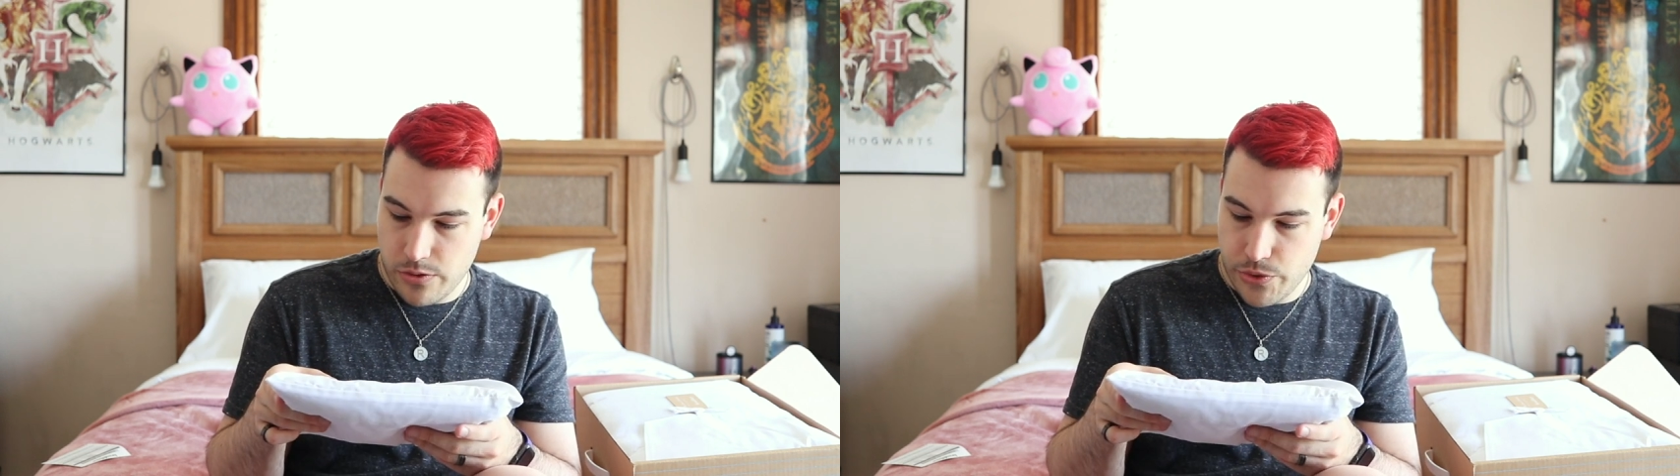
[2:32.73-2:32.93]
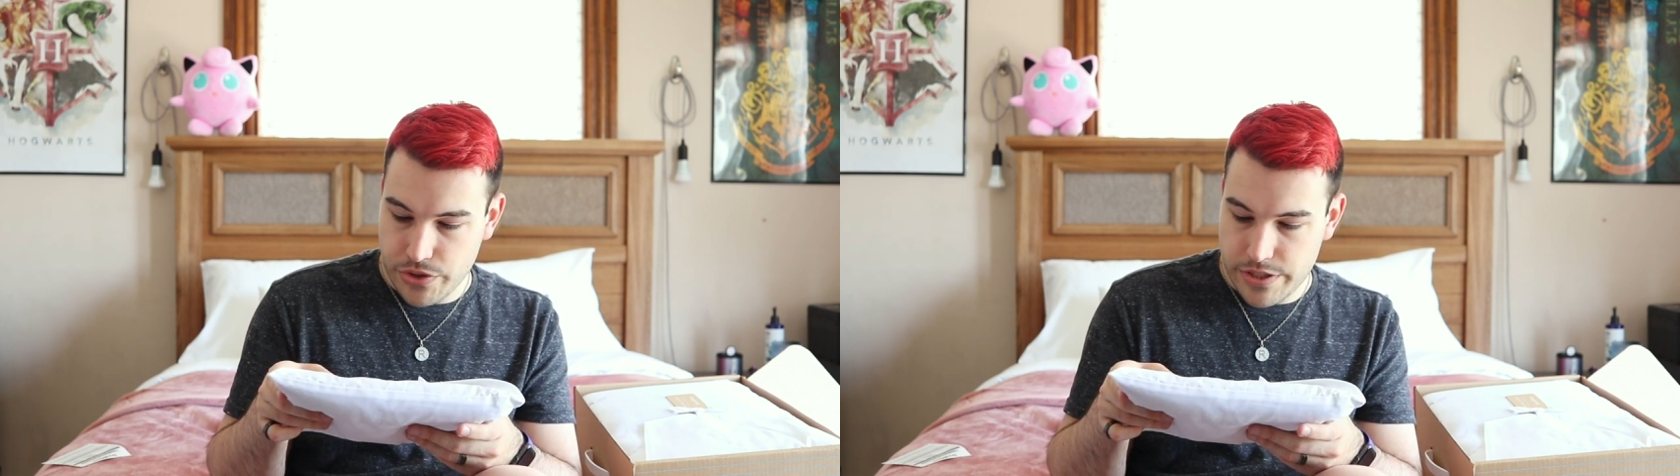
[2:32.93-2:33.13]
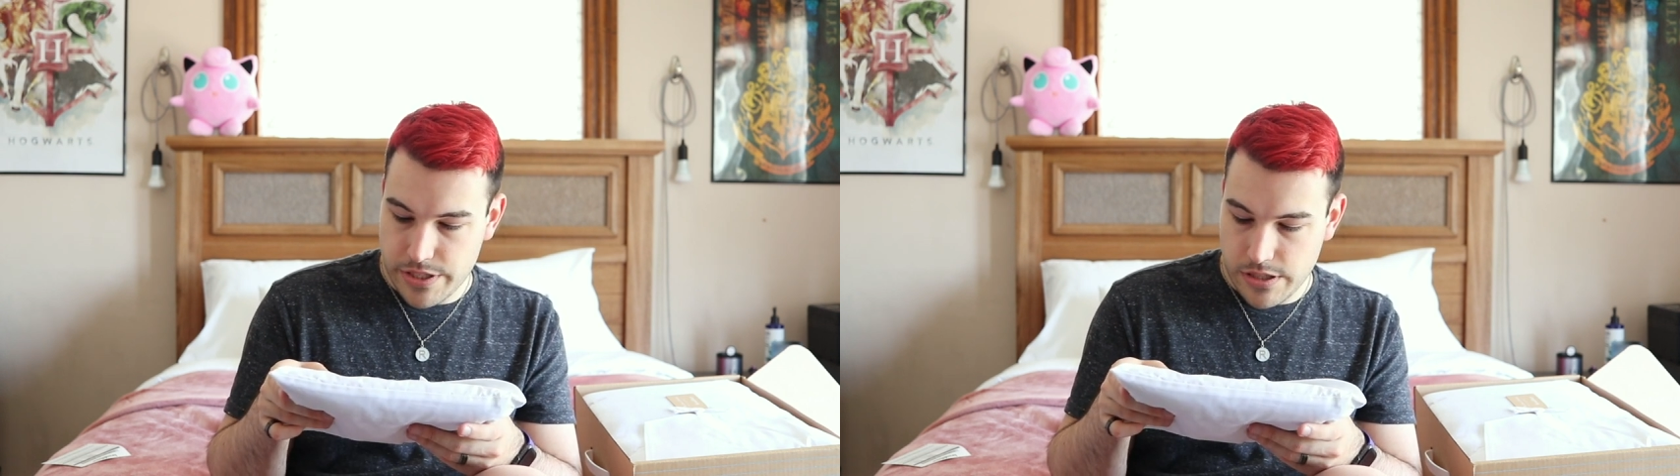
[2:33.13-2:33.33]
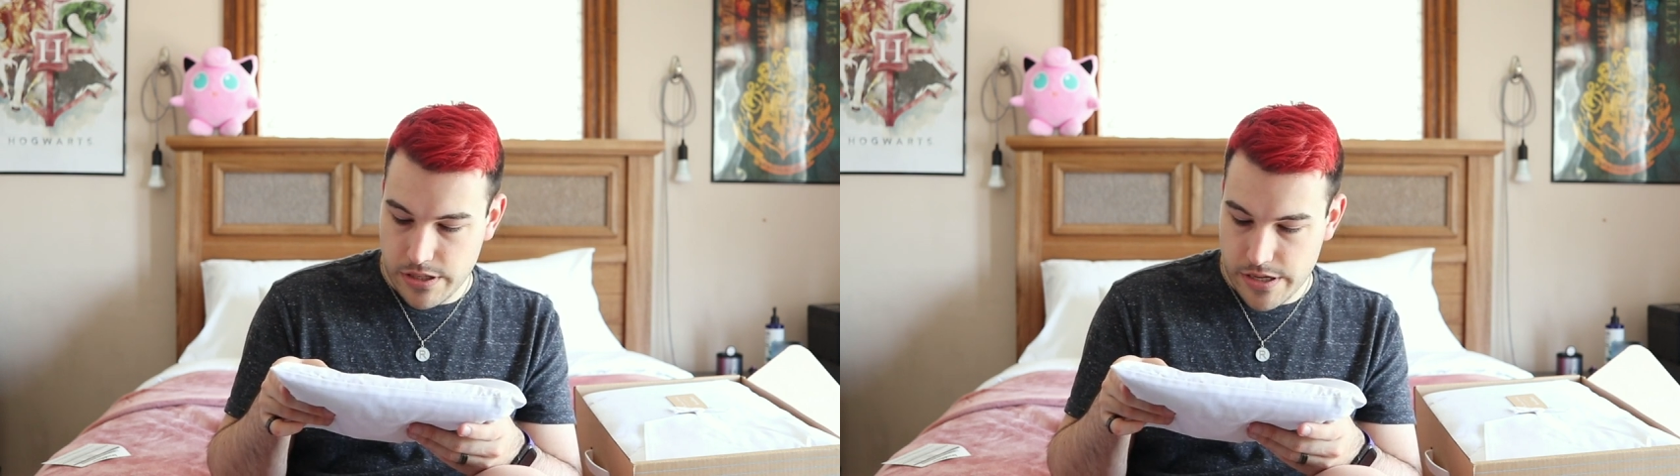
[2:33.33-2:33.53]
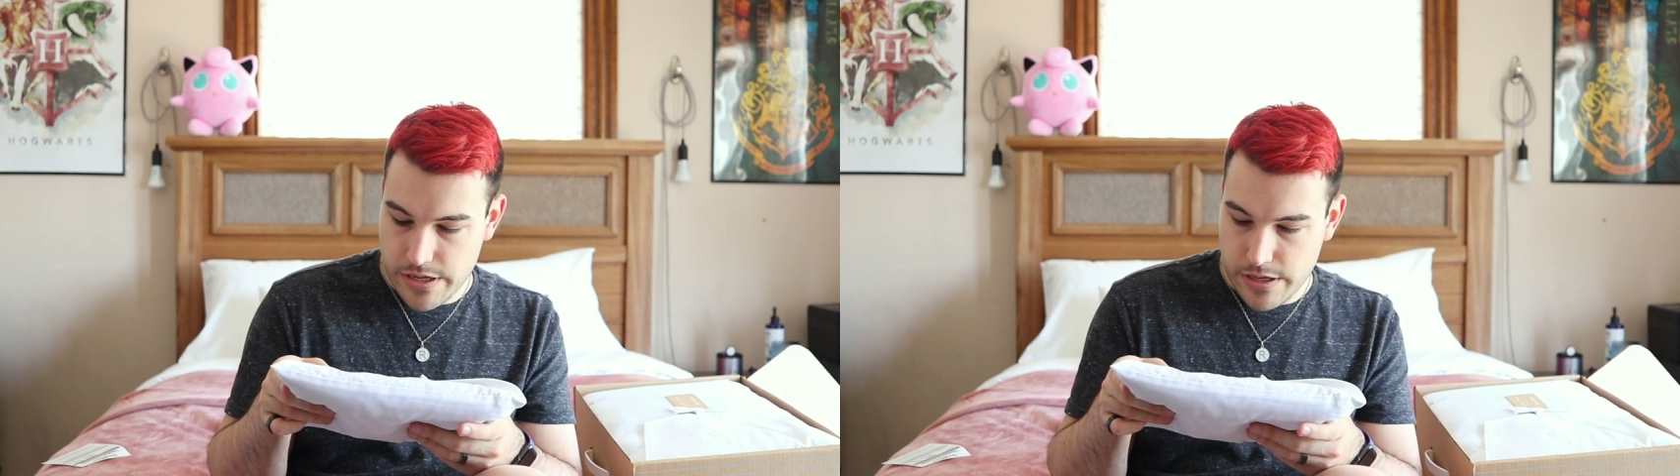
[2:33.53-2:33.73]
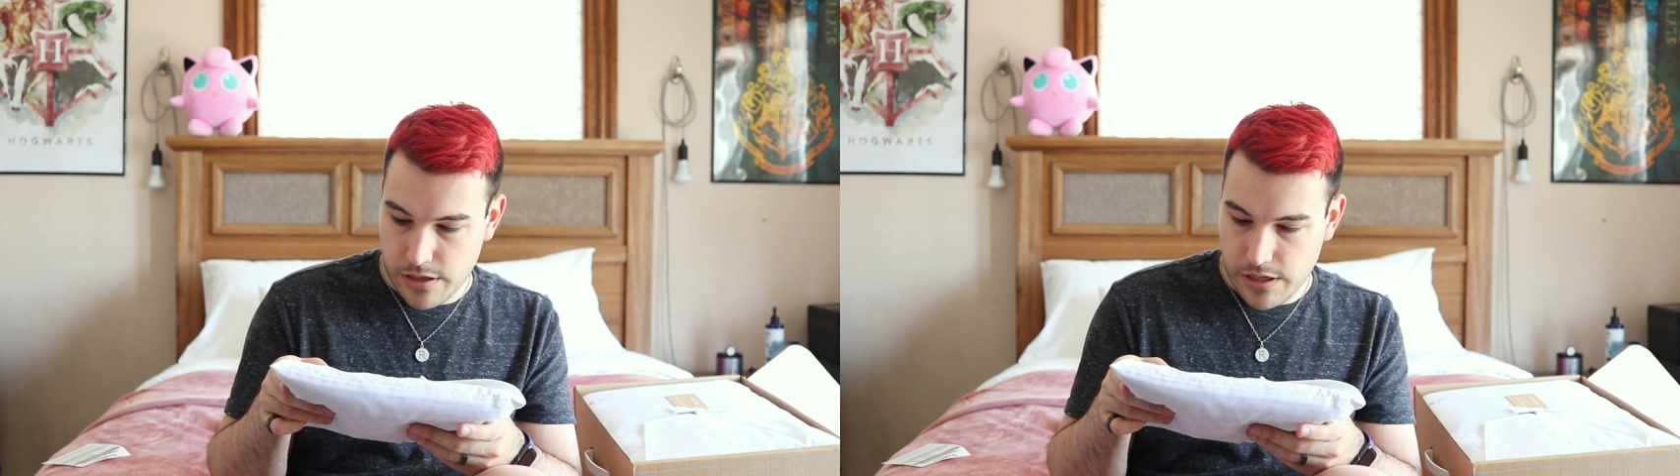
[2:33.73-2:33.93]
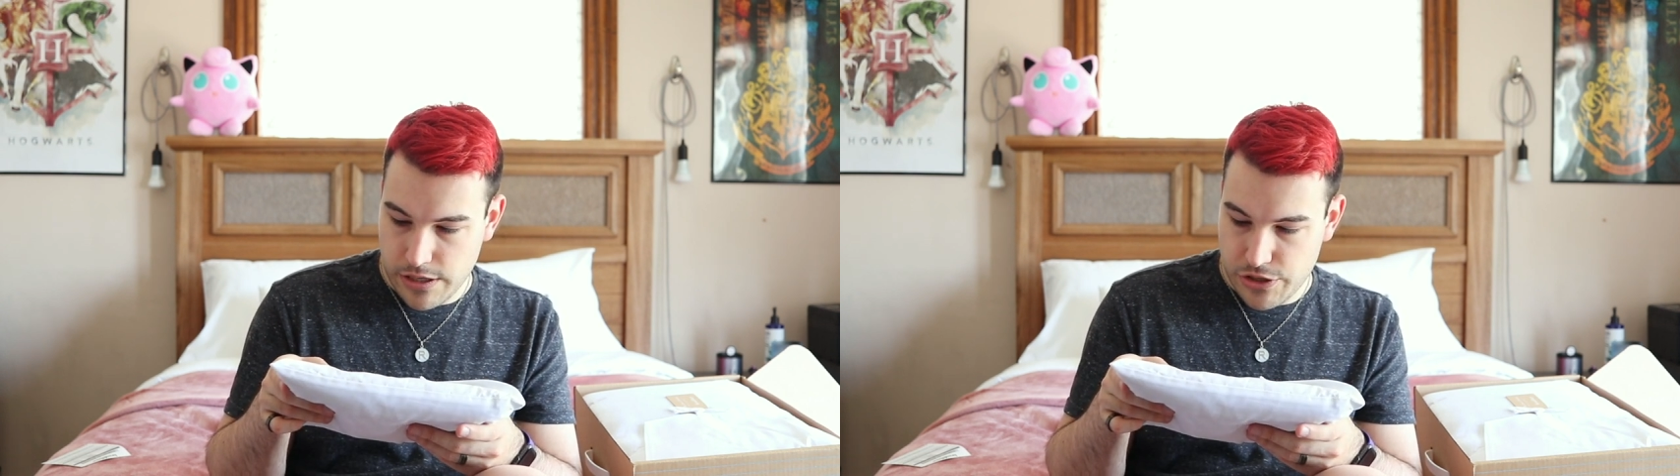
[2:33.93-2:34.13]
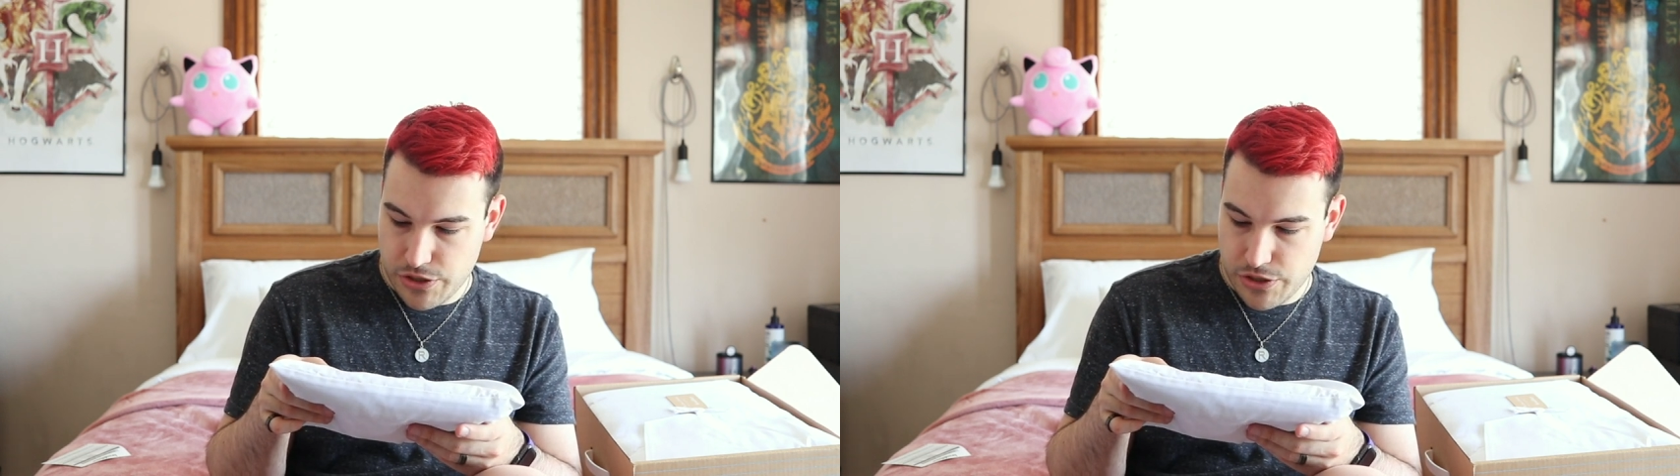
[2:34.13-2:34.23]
looks like it's